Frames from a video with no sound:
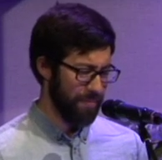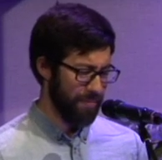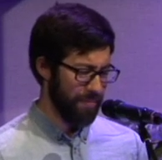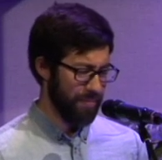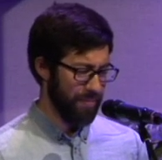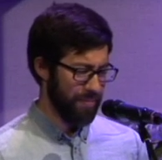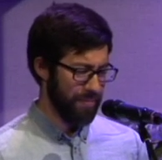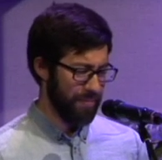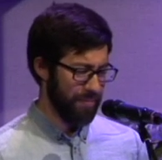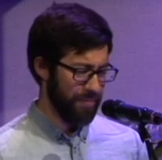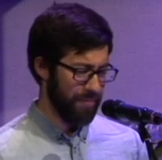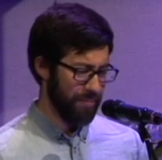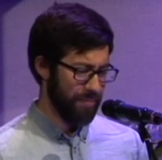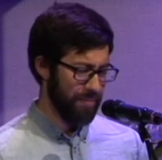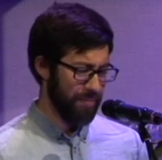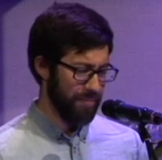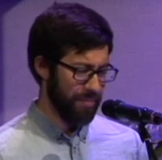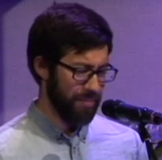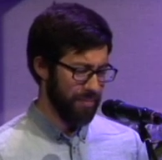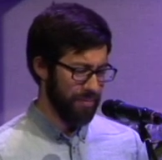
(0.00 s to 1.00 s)

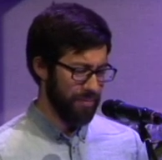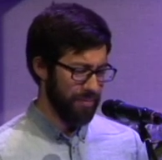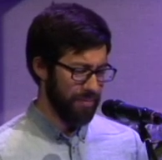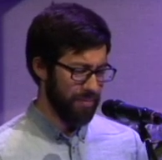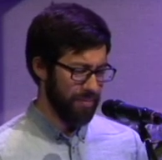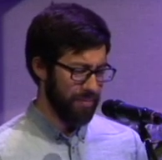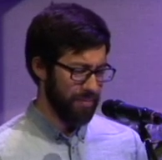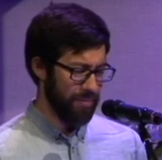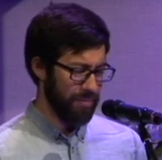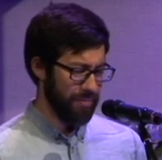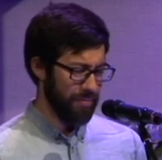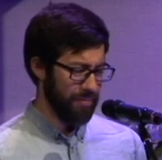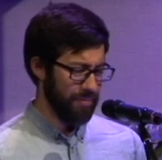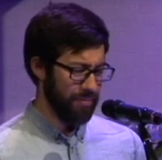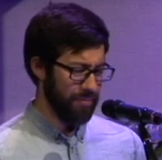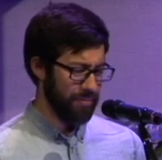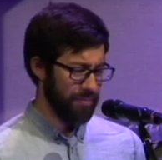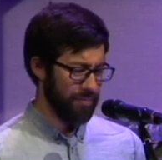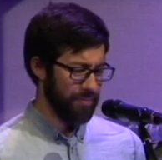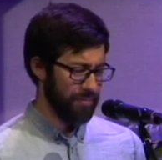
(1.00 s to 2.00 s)

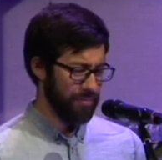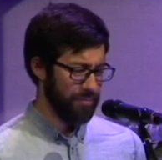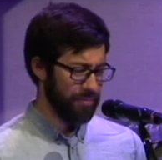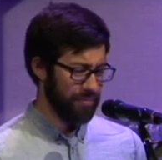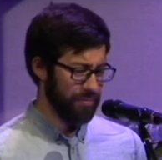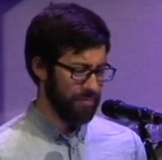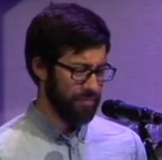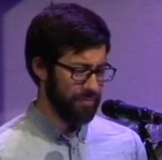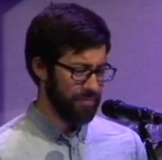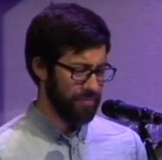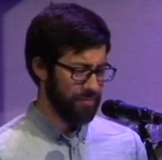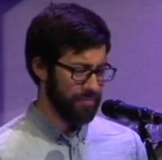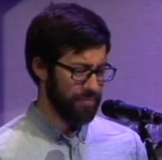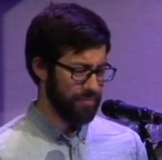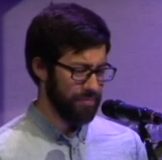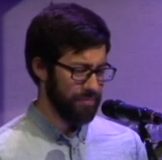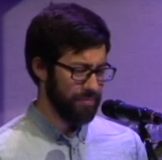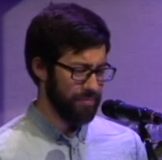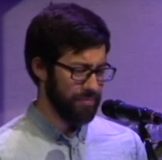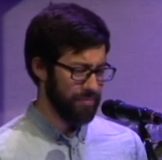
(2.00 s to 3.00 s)

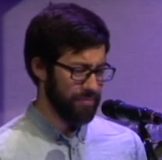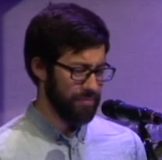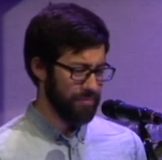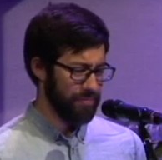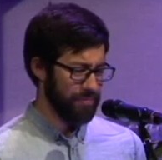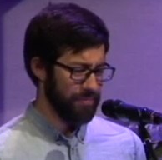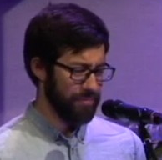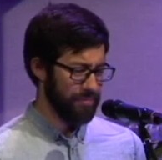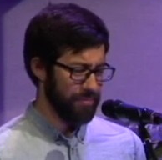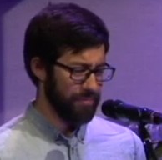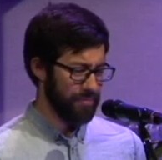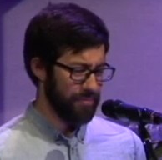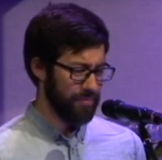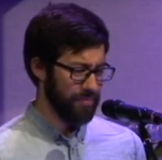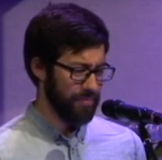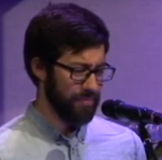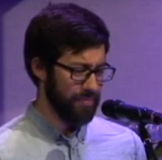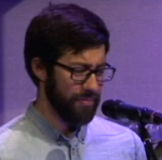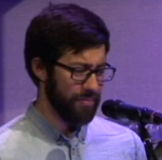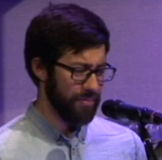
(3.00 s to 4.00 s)

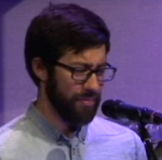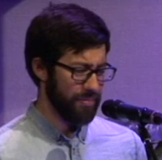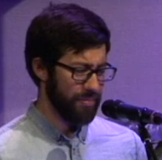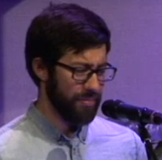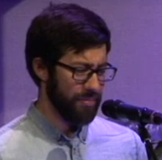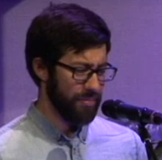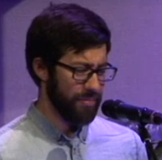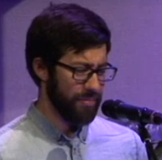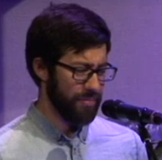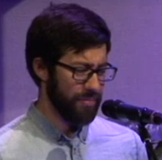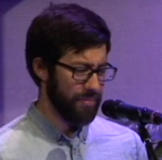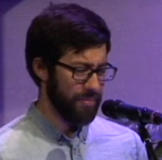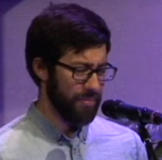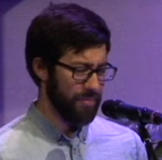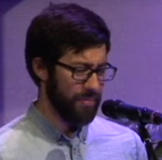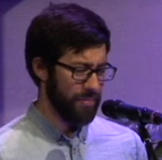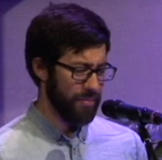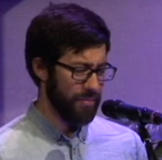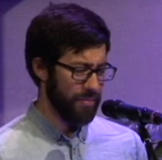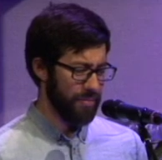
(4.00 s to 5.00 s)

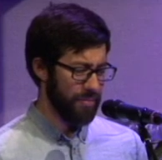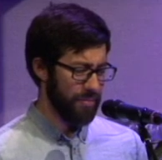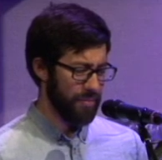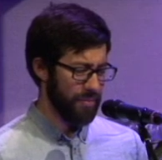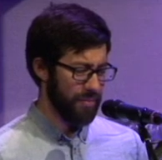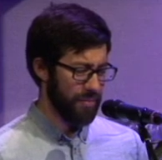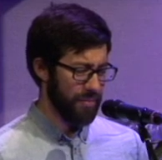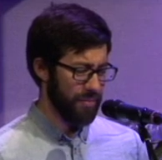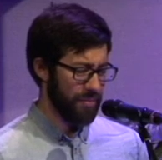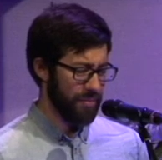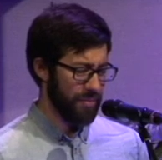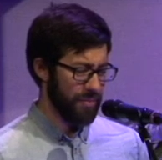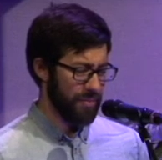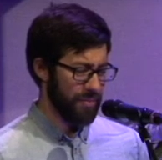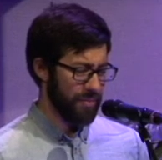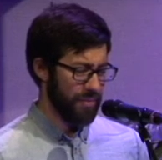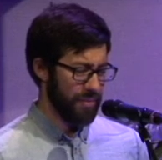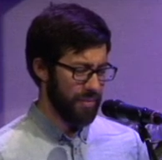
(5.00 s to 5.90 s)
Nobody speaks.